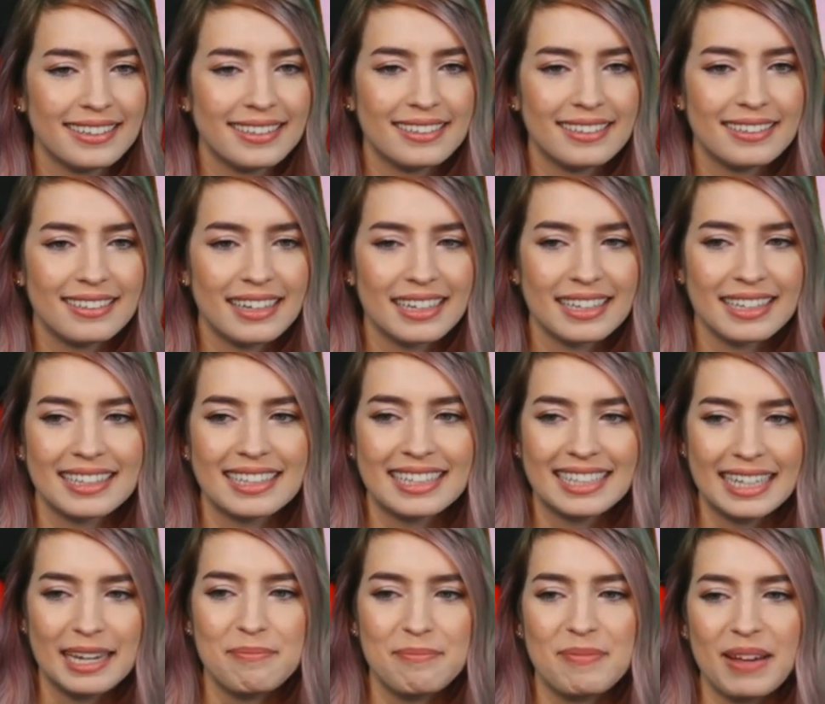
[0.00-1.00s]
I
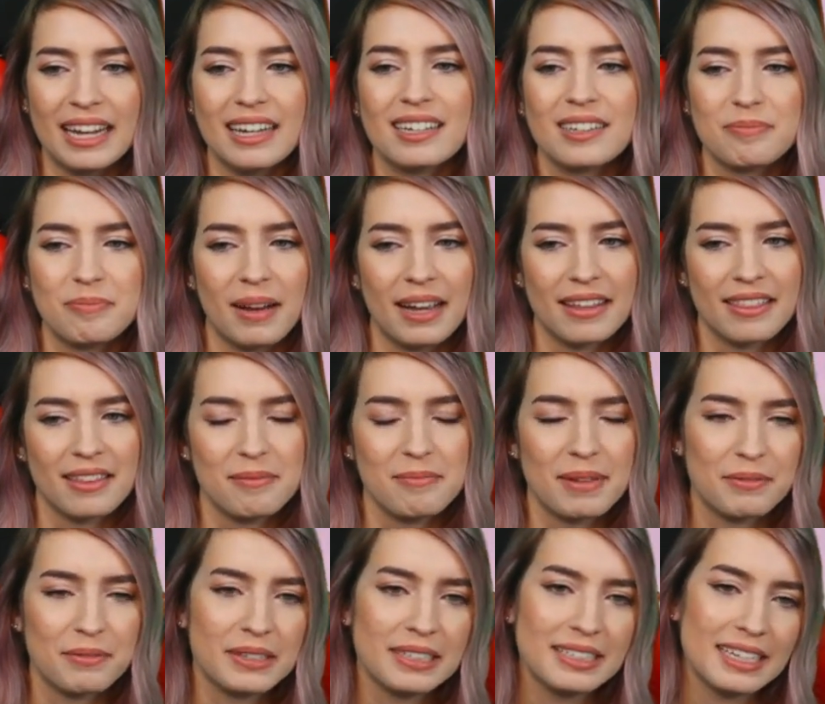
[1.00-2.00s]
get baited by them
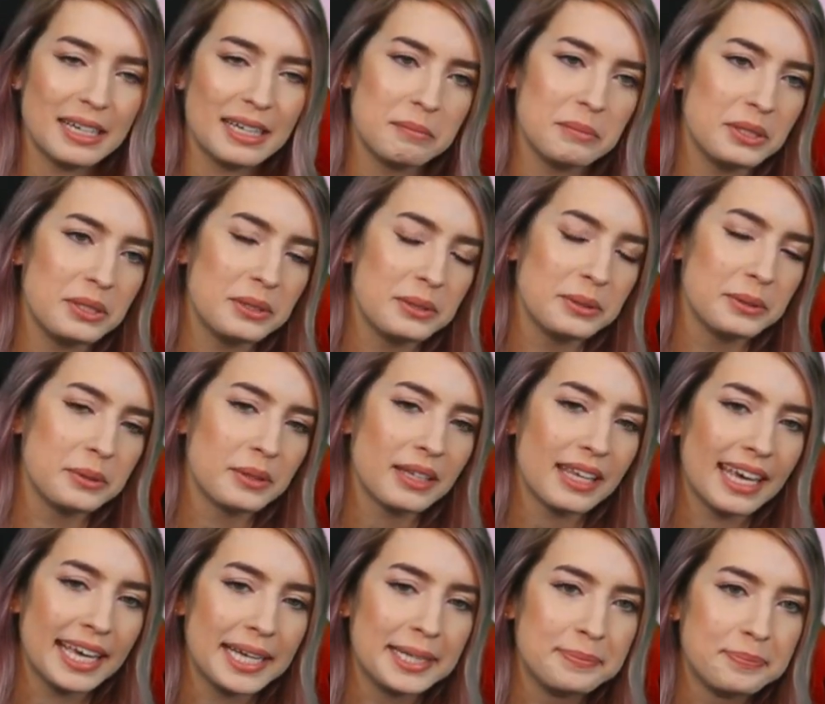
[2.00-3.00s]
every time too. Okay.